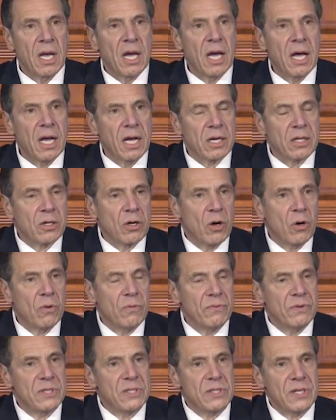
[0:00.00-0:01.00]
Uh,
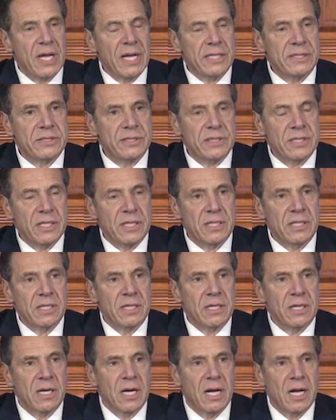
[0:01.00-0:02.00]
COVID testing,
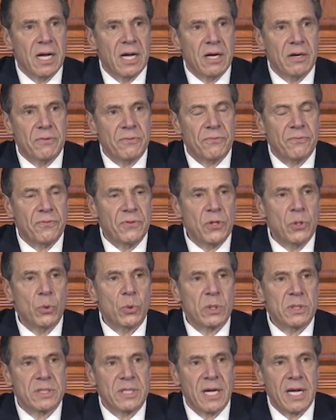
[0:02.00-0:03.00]
uh,
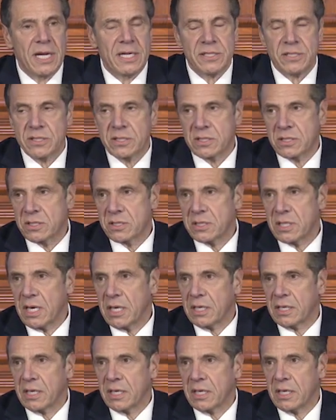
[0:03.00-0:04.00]
fewer tests
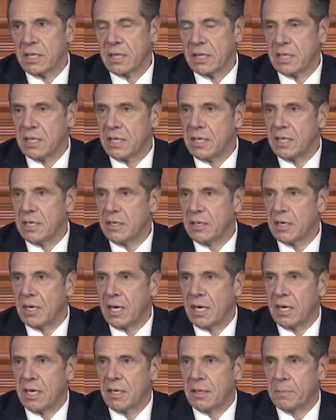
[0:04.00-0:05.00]
taken in the
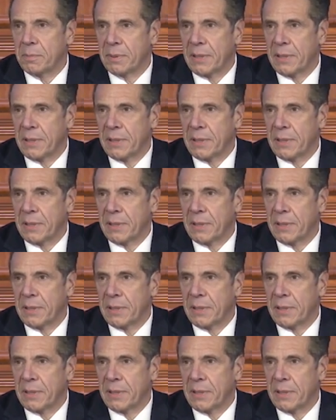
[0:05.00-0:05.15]
uh,